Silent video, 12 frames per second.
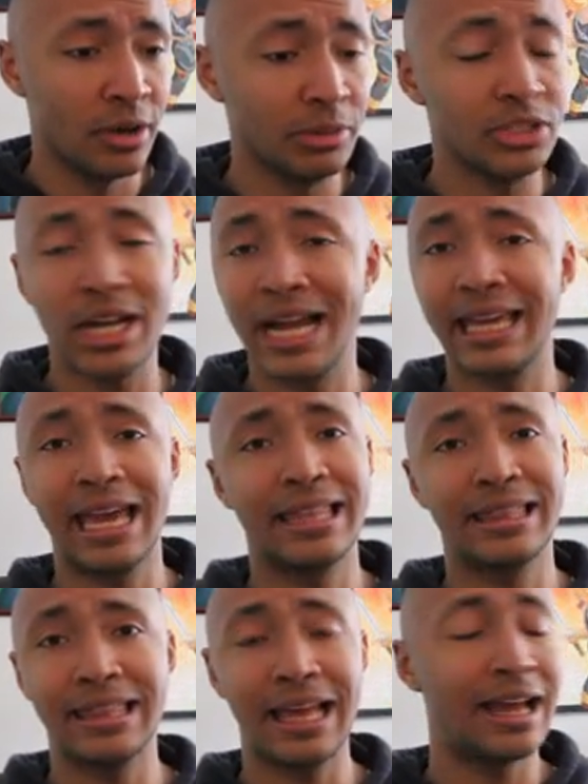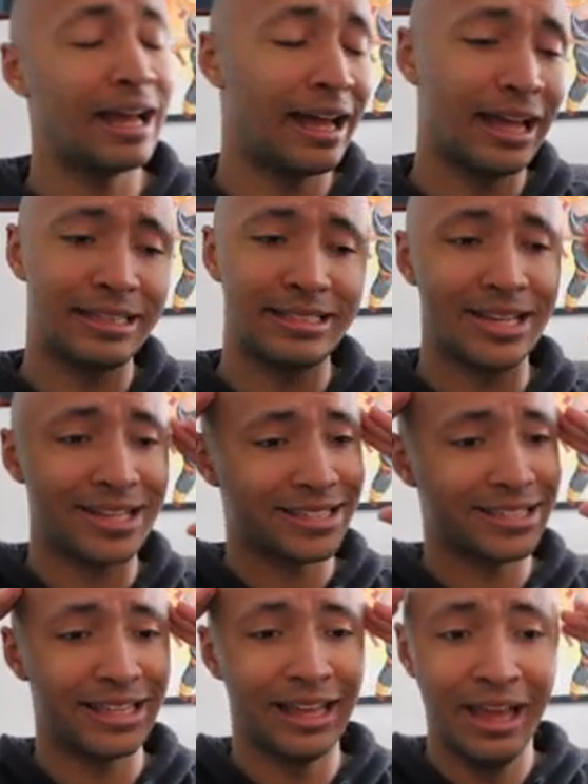which I can't think, I
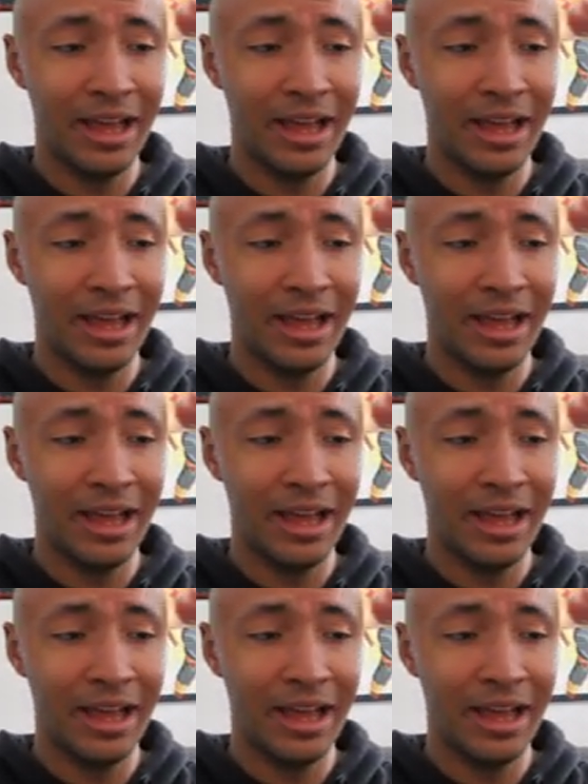just,